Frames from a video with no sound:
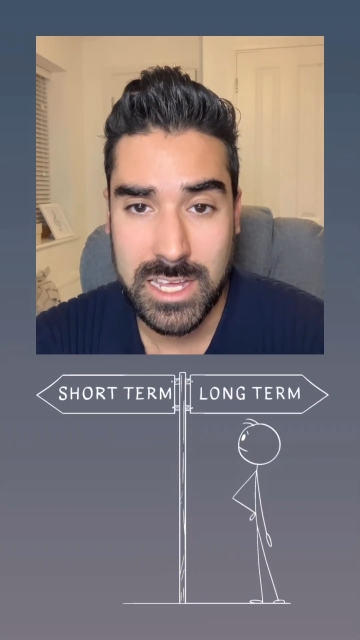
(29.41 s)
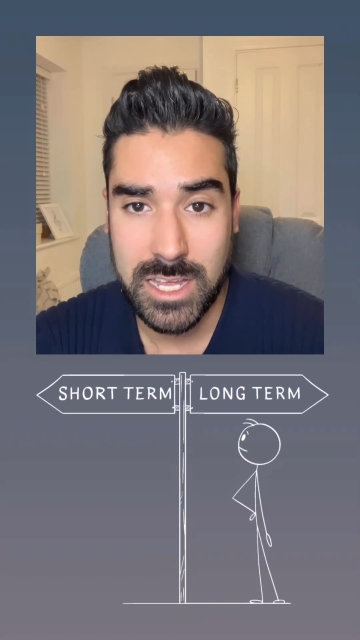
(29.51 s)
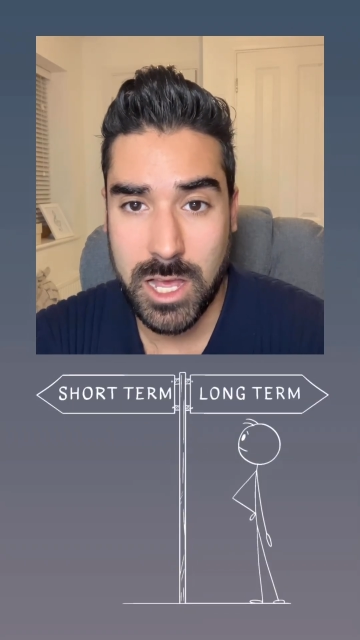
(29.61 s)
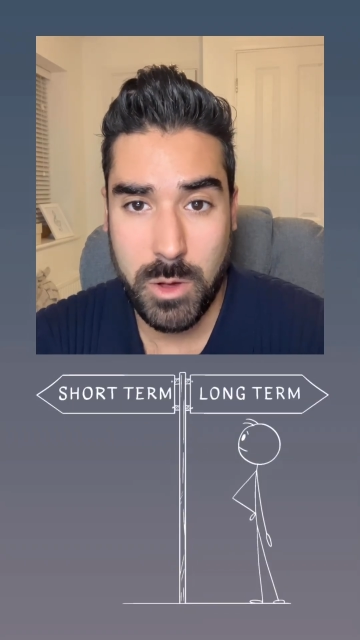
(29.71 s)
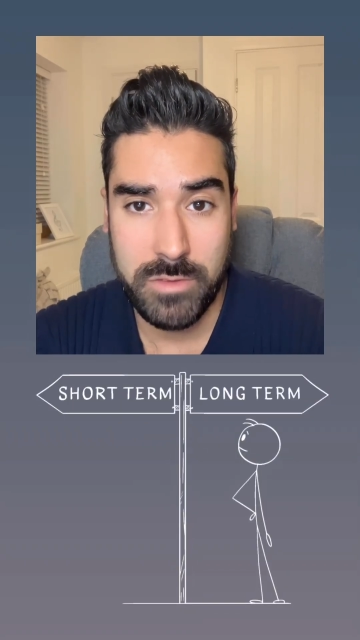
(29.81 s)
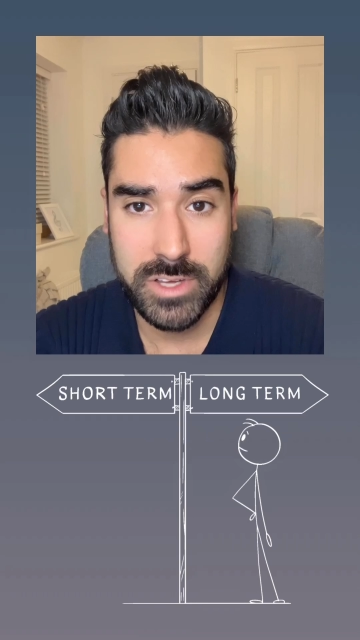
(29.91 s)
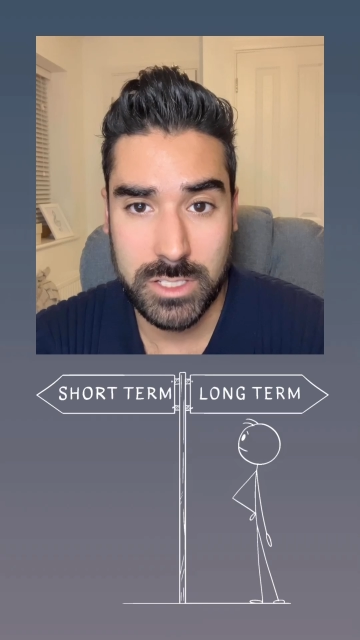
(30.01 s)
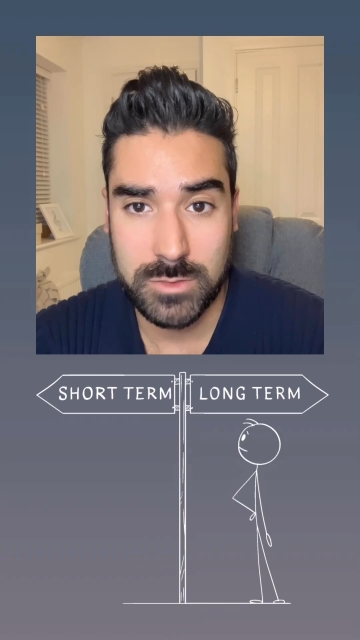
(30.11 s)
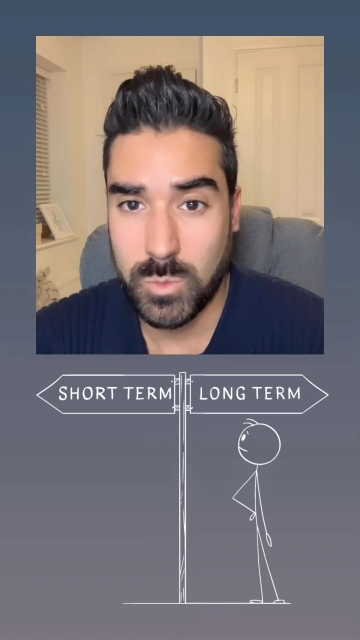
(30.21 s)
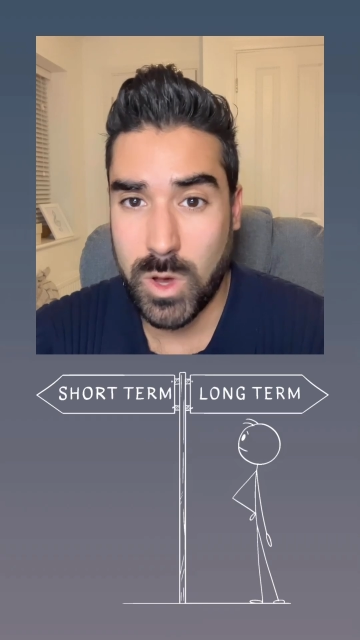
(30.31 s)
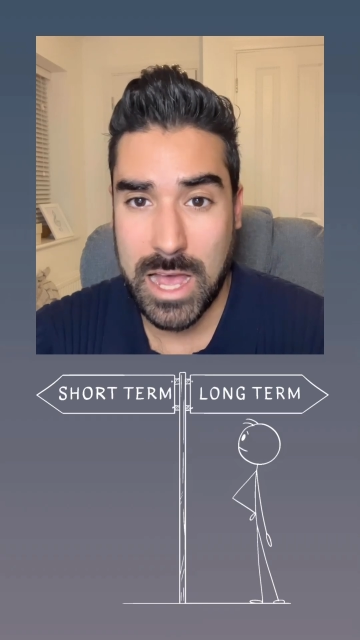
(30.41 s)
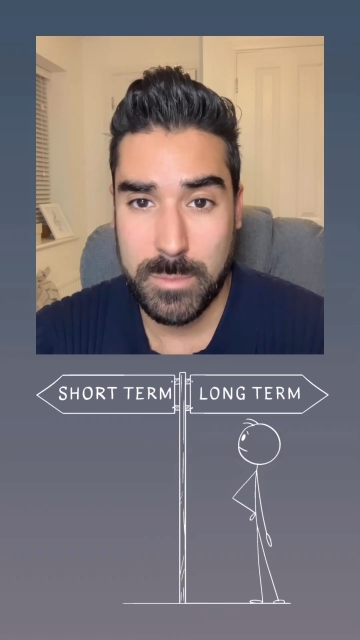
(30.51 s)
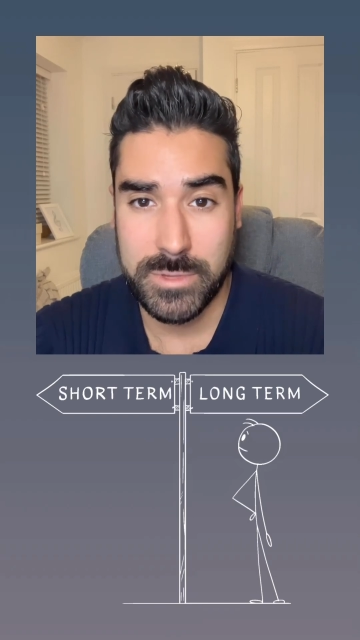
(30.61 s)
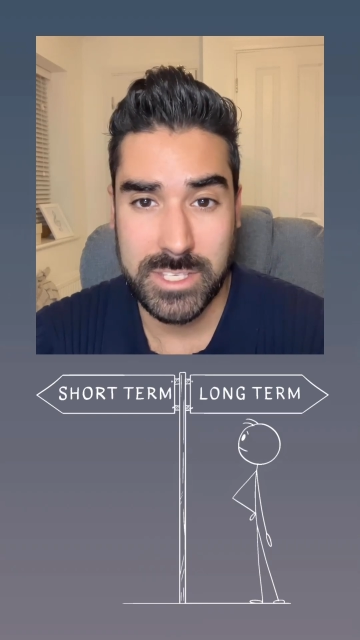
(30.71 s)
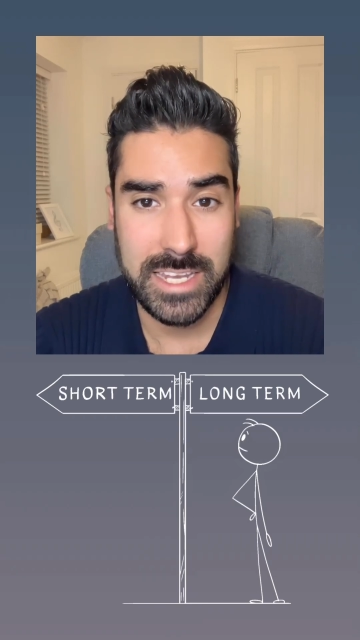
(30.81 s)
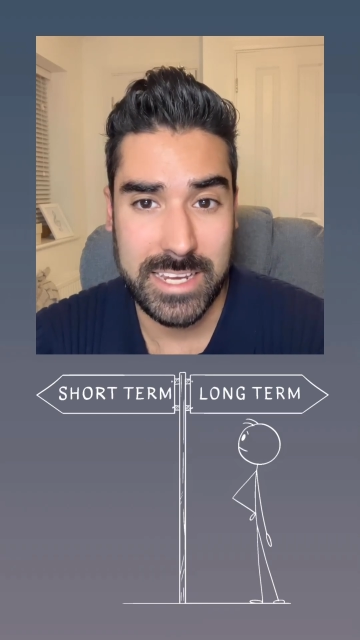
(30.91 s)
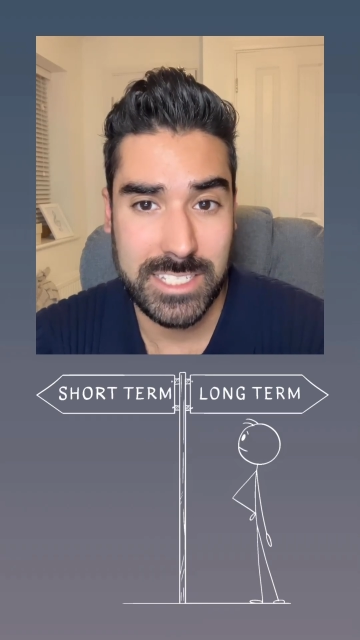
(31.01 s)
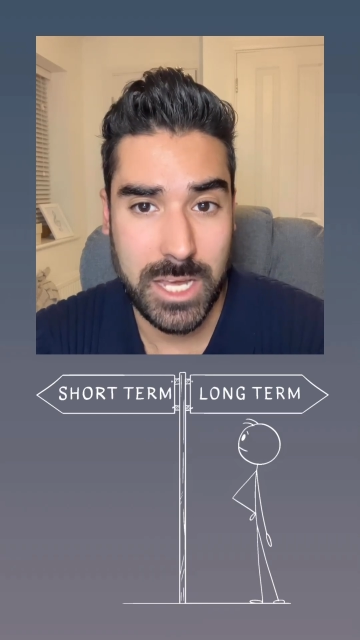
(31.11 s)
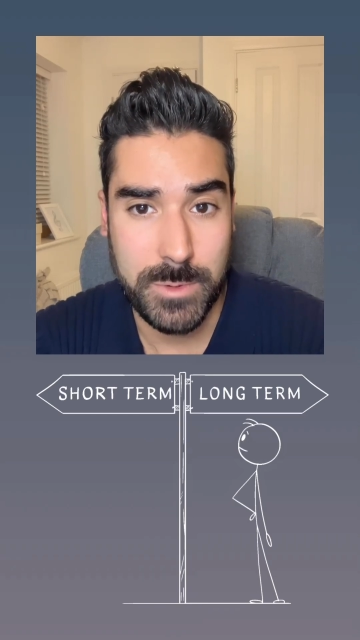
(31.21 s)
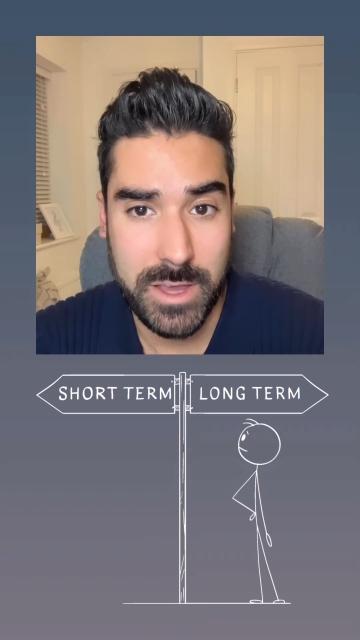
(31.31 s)
However, what happens the next
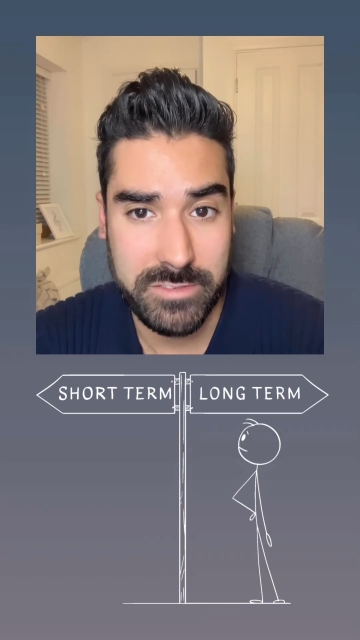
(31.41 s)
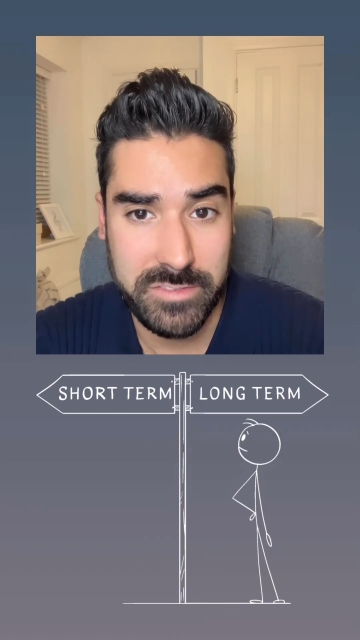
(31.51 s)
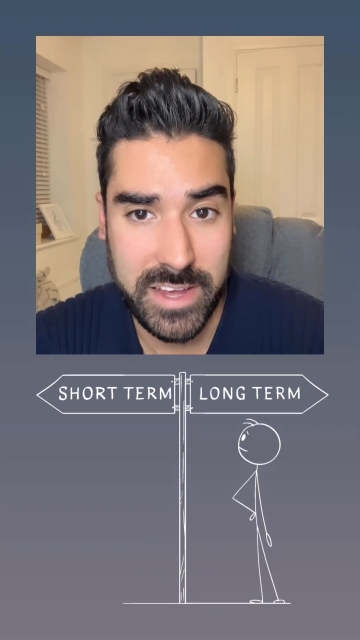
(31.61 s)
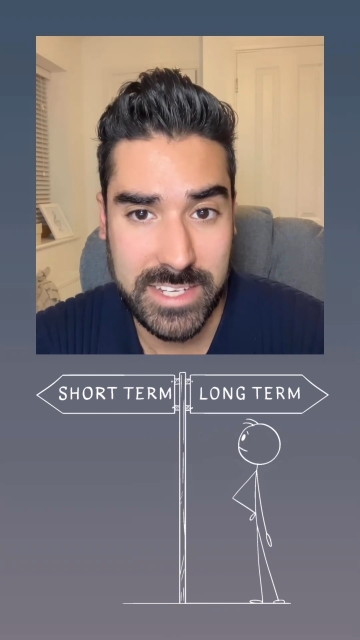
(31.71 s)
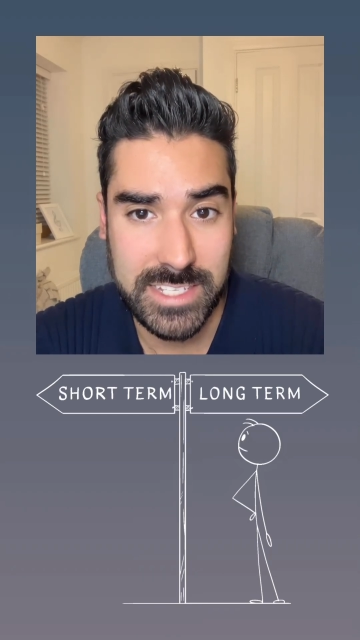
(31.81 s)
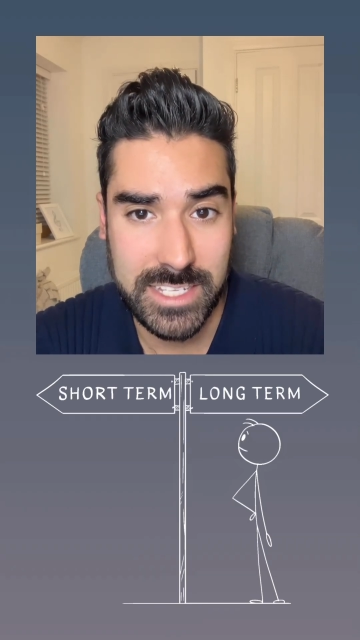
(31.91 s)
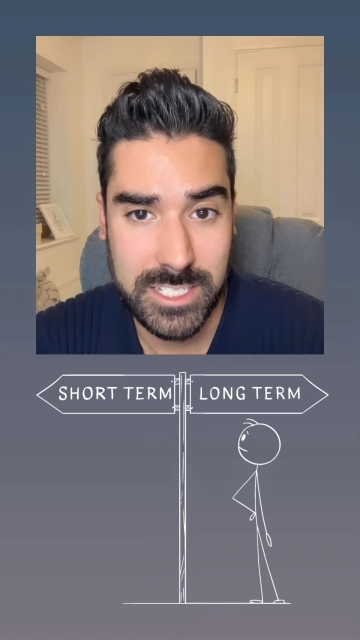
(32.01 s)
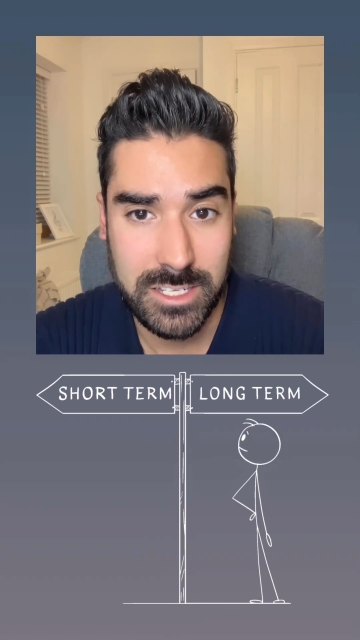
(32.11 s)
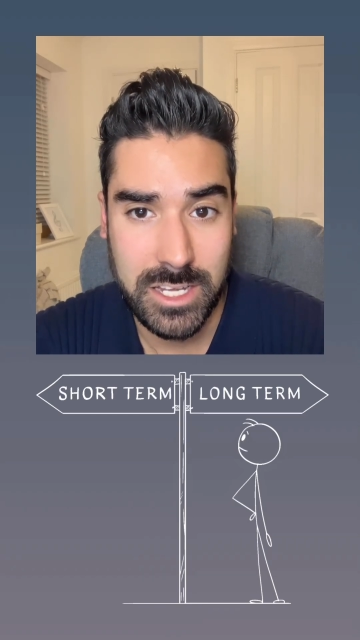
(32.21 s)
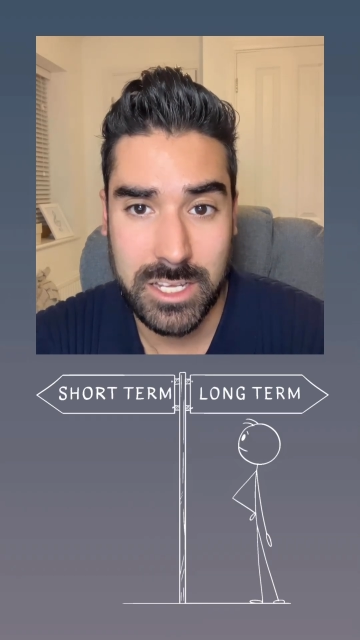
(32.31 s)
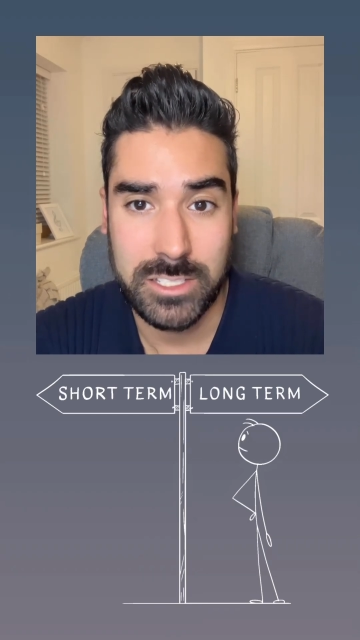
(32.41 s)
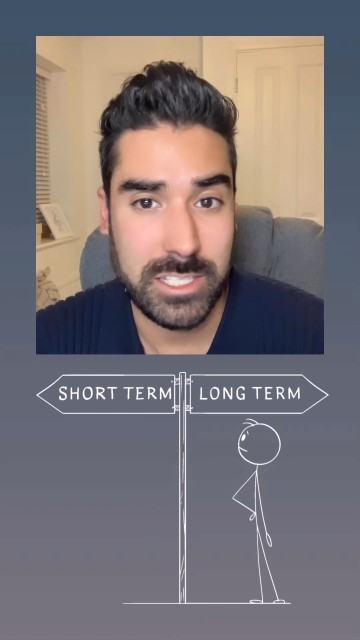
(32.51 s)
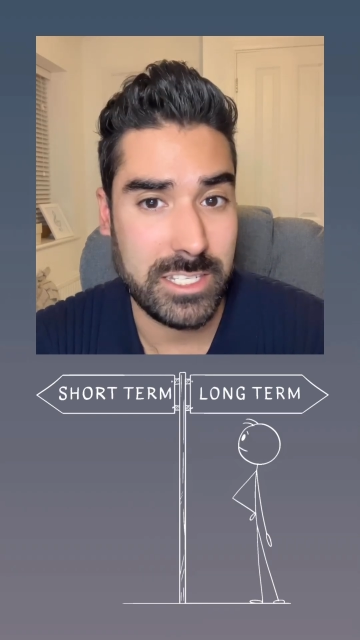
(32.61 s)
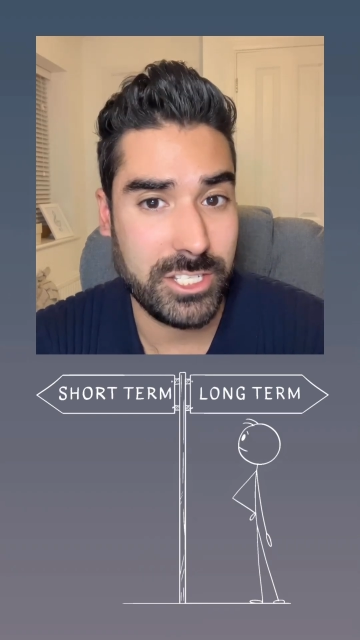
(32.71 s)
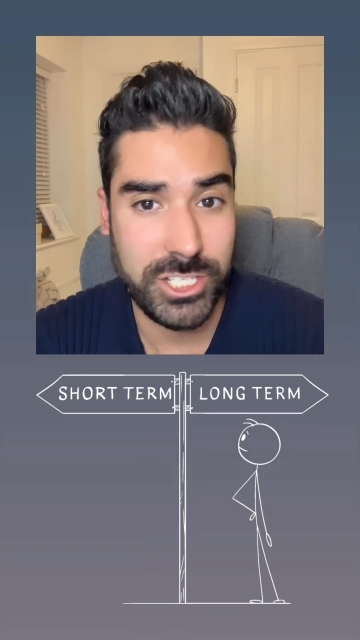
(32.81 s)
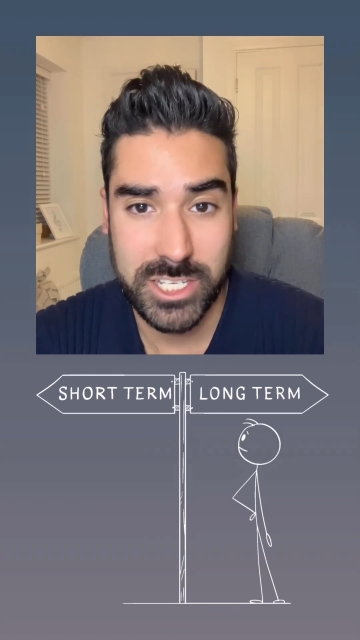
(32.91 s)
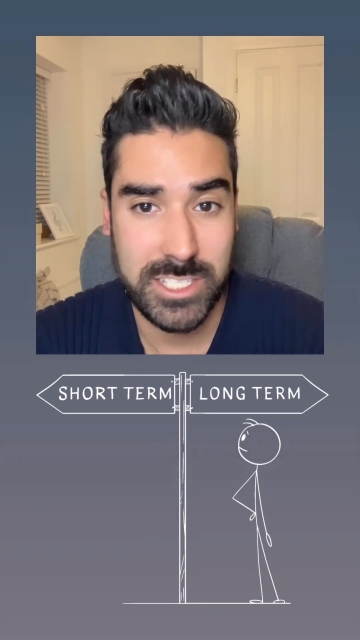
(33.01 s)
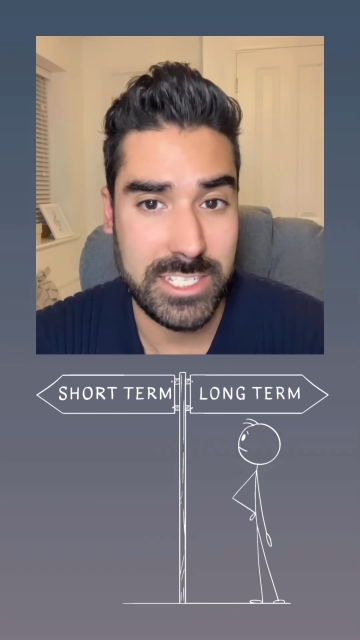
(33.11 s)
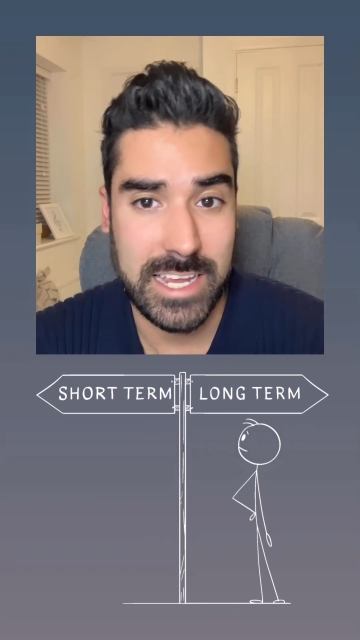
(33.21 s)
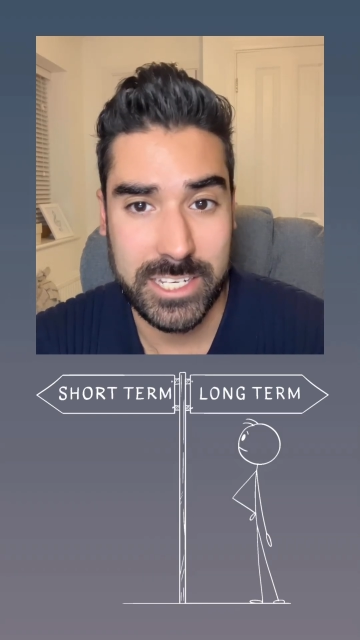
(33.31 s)
time you have to face it? You're just
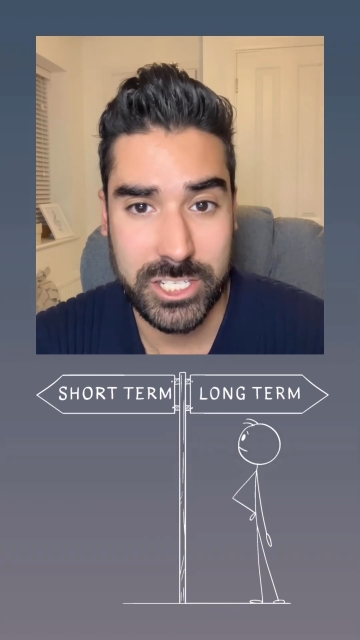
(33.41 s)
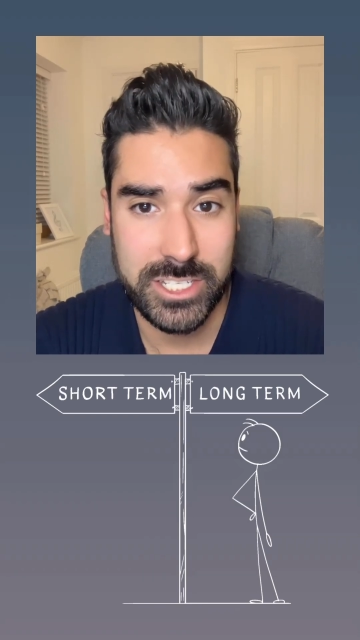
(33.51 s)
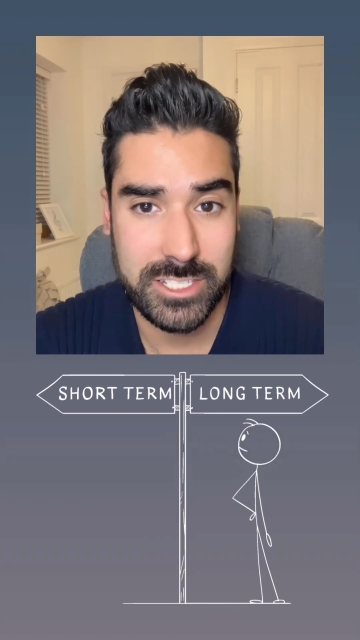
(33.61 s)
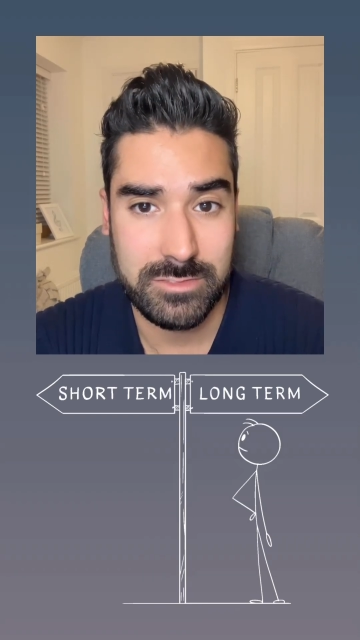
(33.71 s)
as anxious.